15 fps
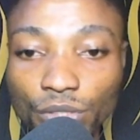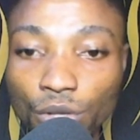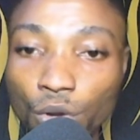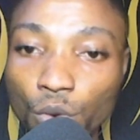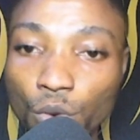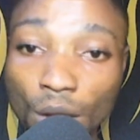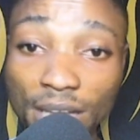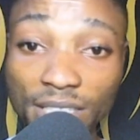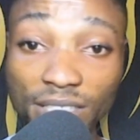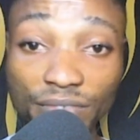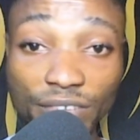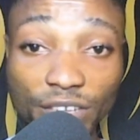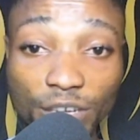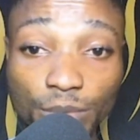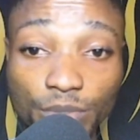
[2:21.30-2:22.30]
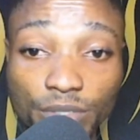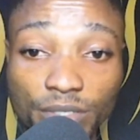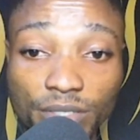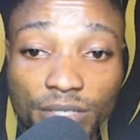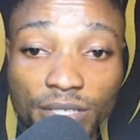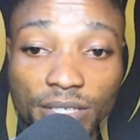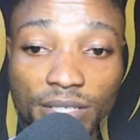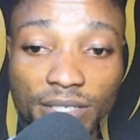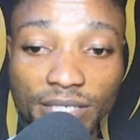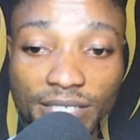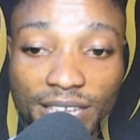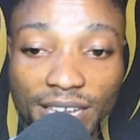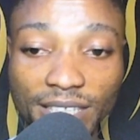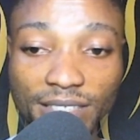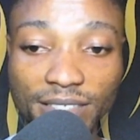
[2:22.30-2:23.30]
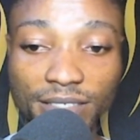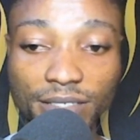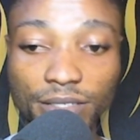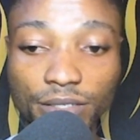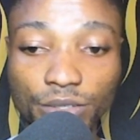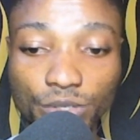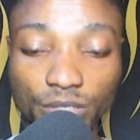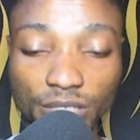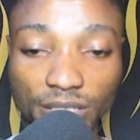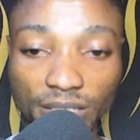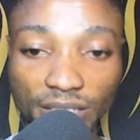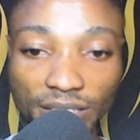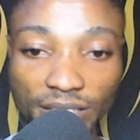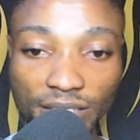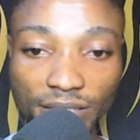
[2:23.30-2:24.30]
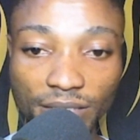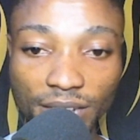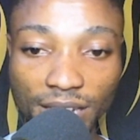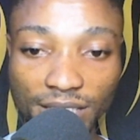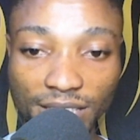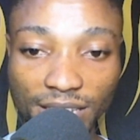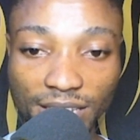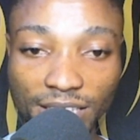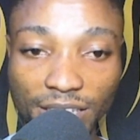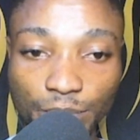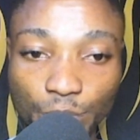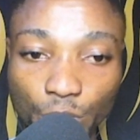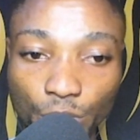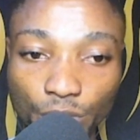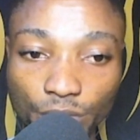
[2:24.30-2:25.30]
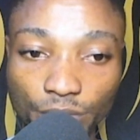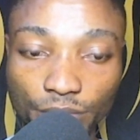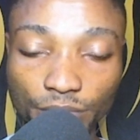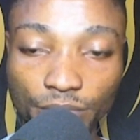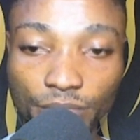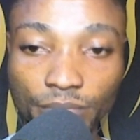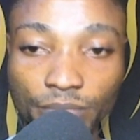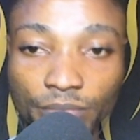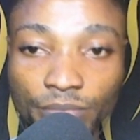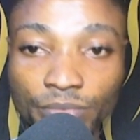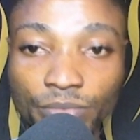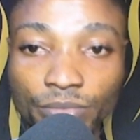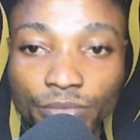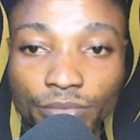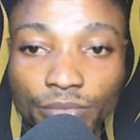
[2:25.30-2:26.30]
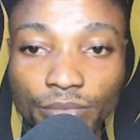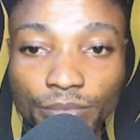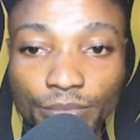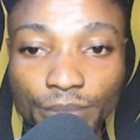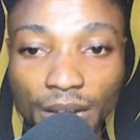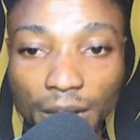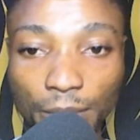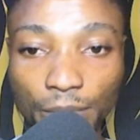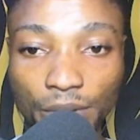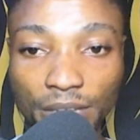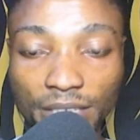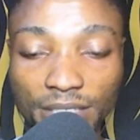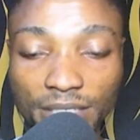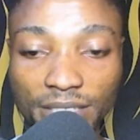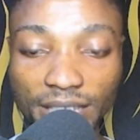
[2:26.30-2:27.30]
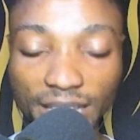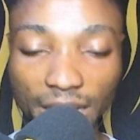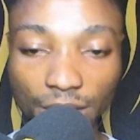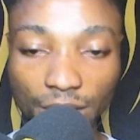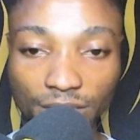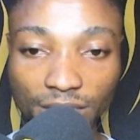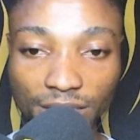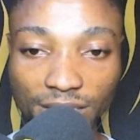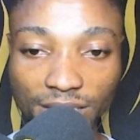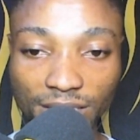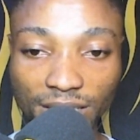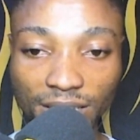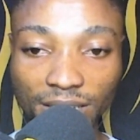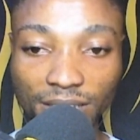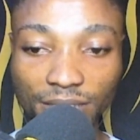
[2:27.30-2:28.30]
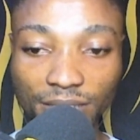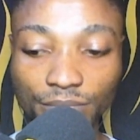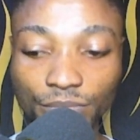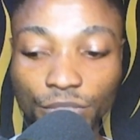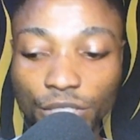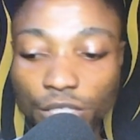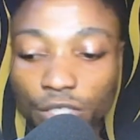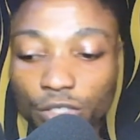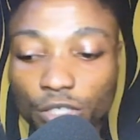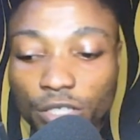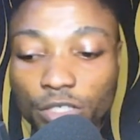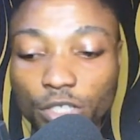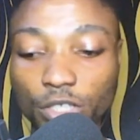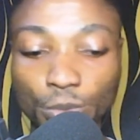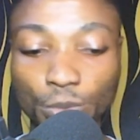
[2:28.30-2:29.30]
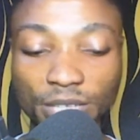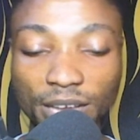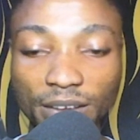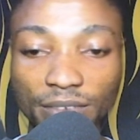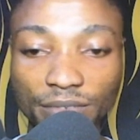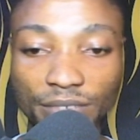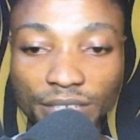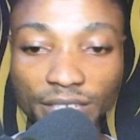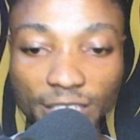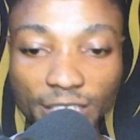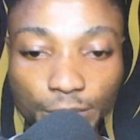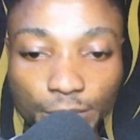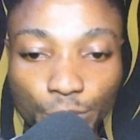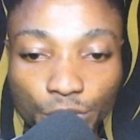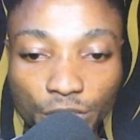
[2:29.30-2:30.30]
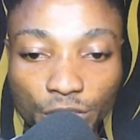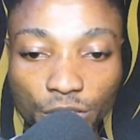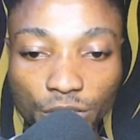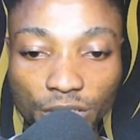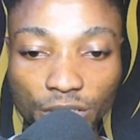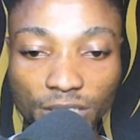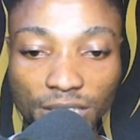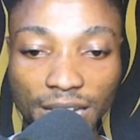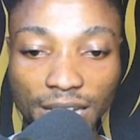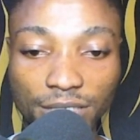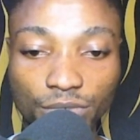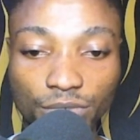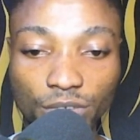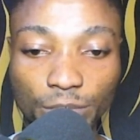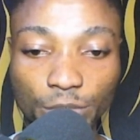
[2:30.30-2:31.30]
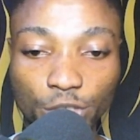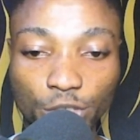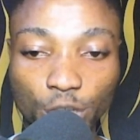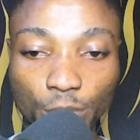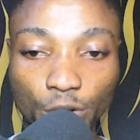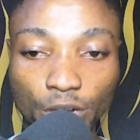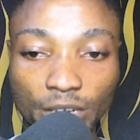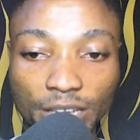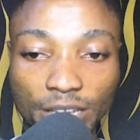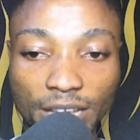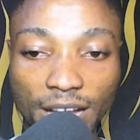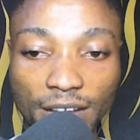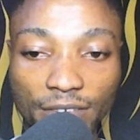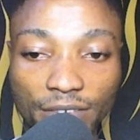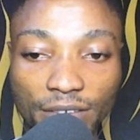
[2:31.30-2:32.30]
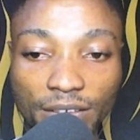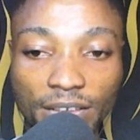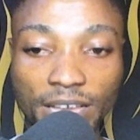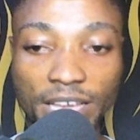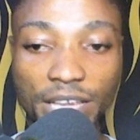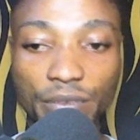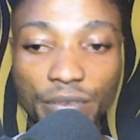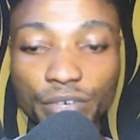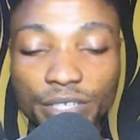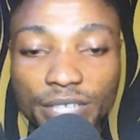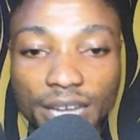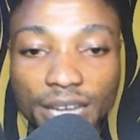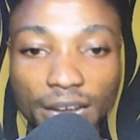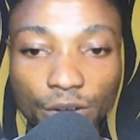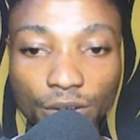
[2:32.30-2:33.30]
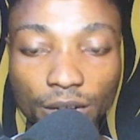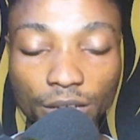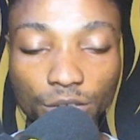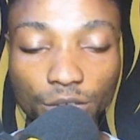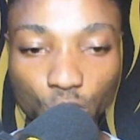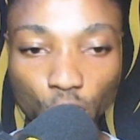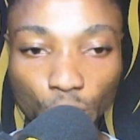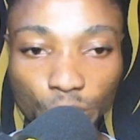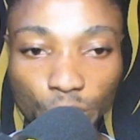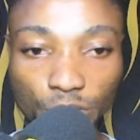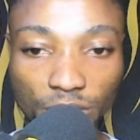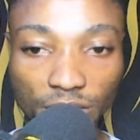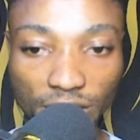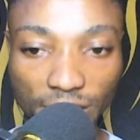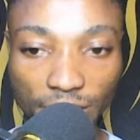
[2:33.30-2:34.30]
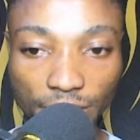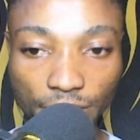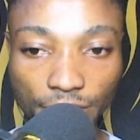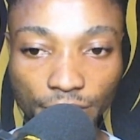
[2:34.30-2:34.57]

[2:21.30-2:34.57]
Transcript: White develops the knight to c3, attacking the pawn. Black plays a counter attack. Just observe, in this position, this light squared bishop already have a free diagonal to come into the game,